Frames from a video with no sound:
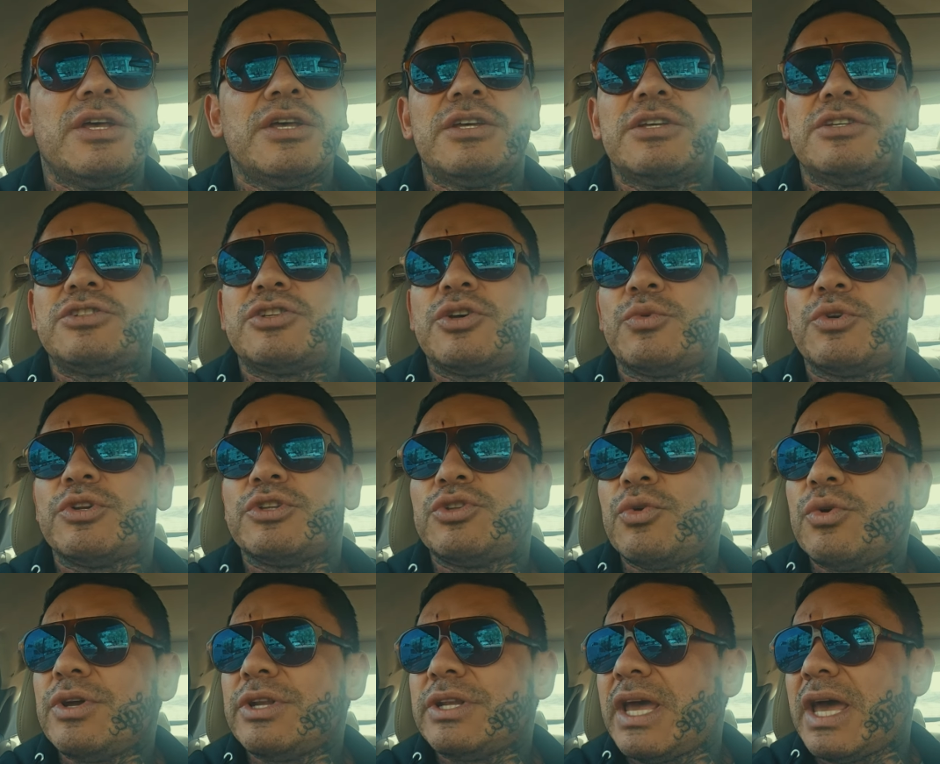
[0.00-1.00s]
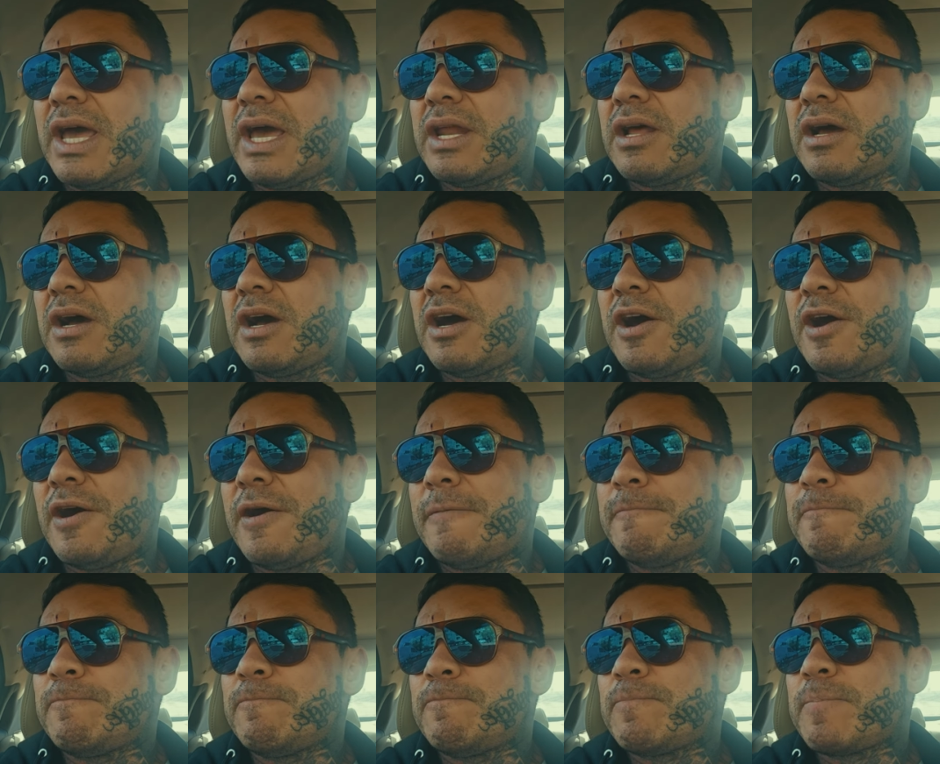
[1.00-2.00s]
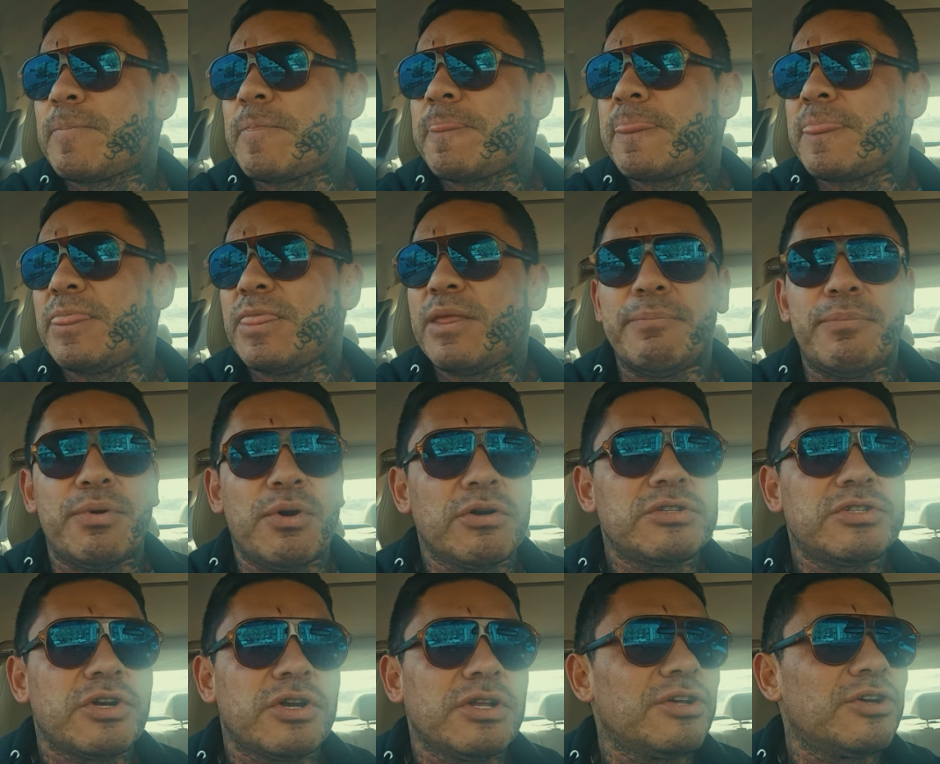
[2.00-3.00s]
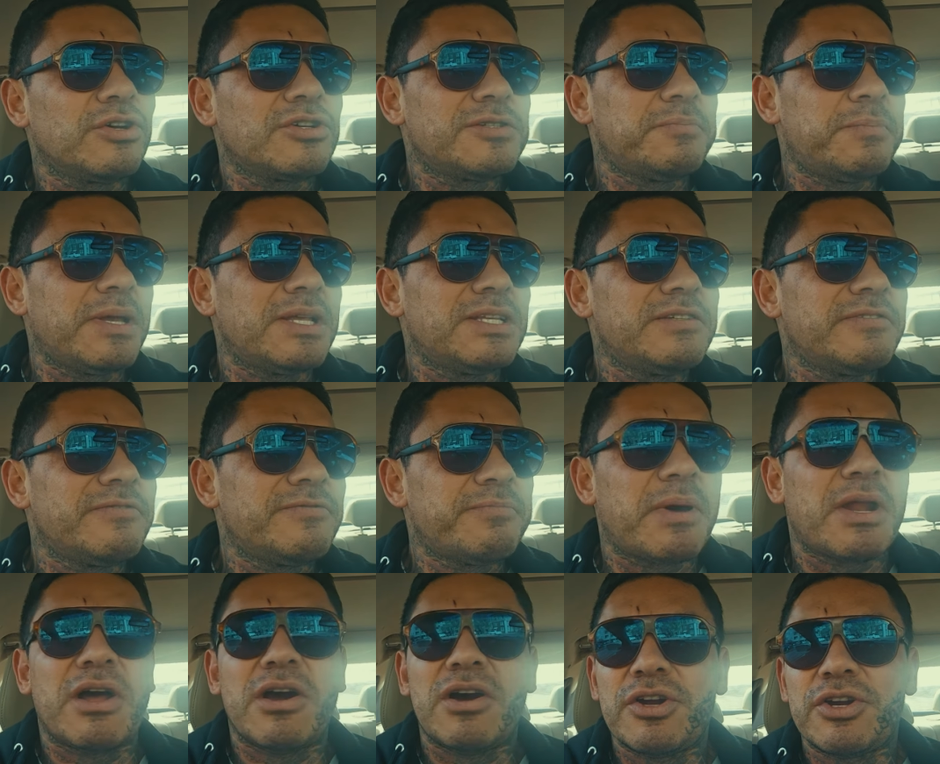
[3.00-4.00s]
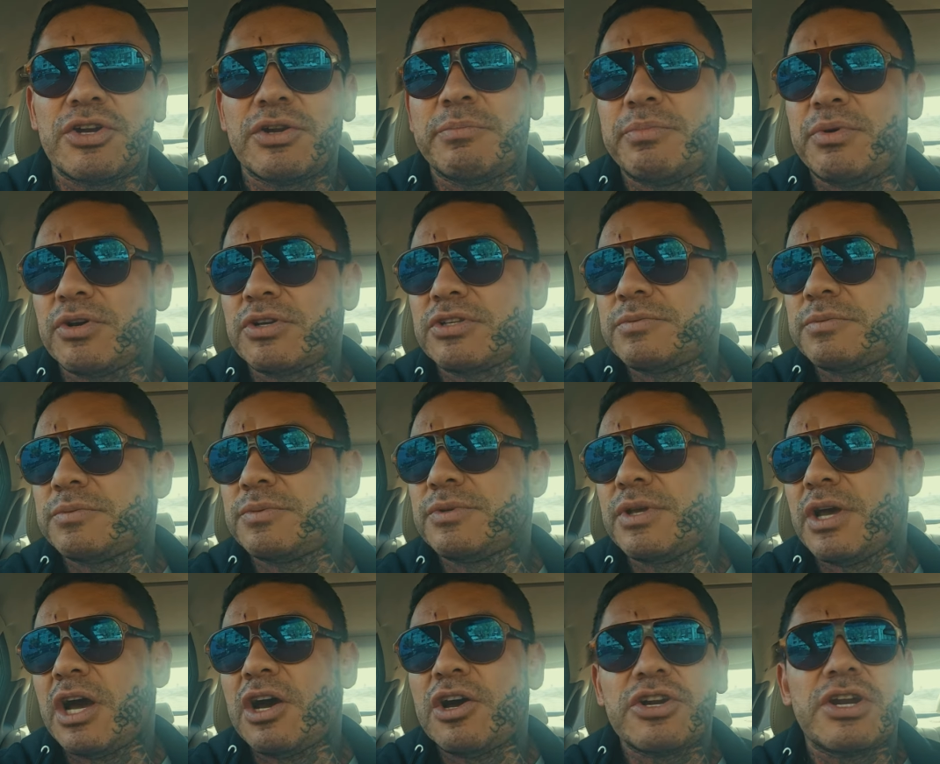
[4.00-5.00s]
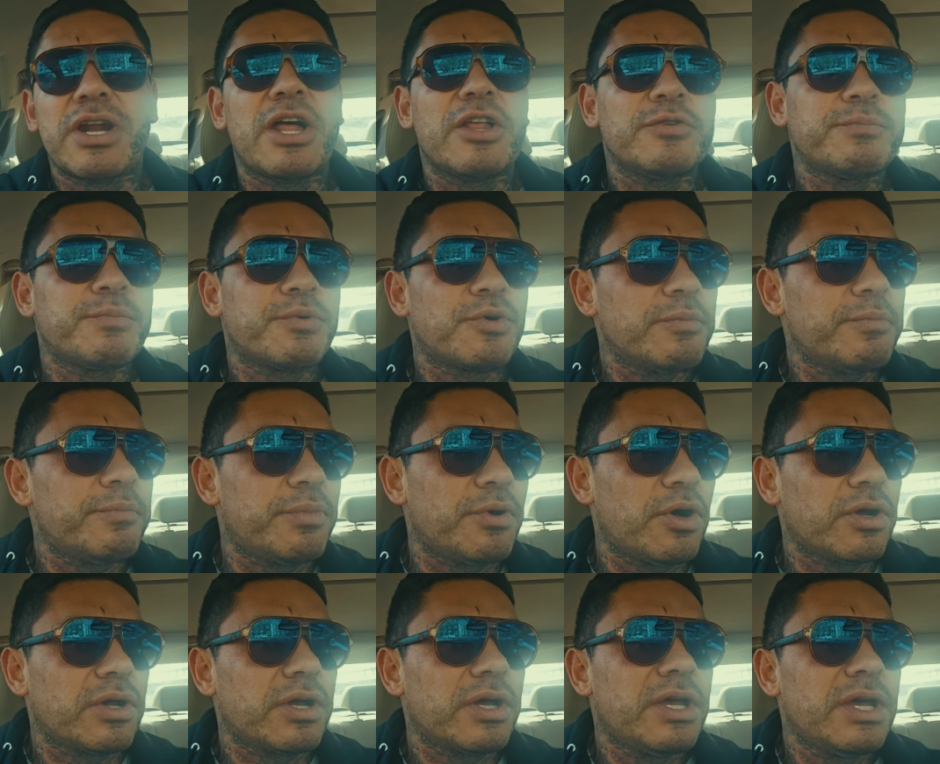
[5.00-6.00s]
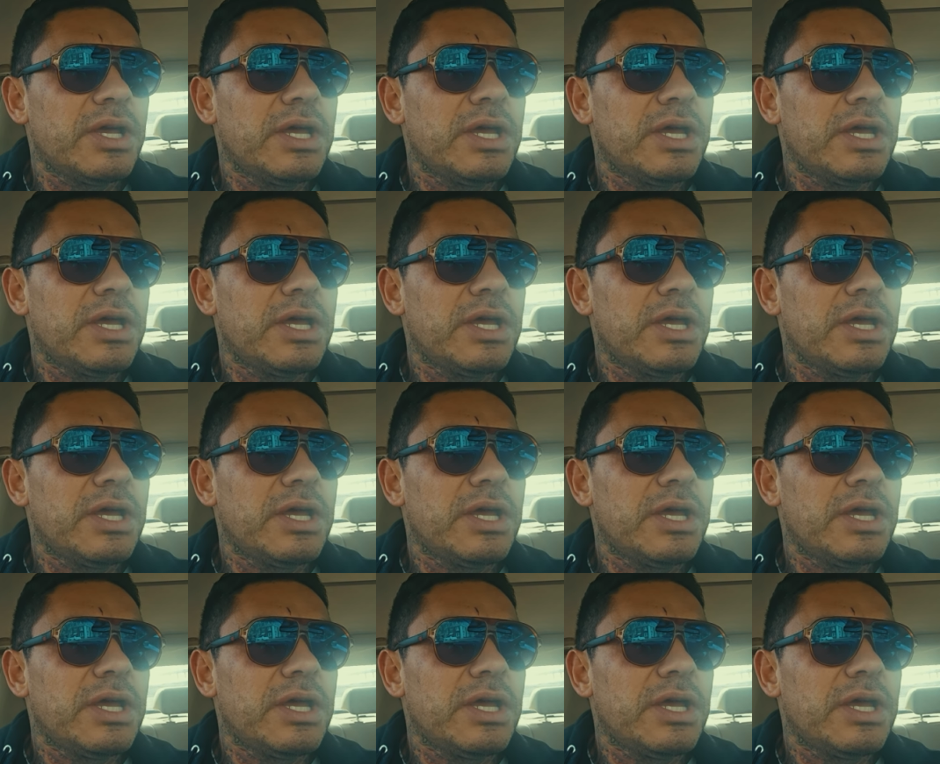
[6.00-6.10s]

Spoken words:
So we're doing that. The books are a little expensive. About $100 per book.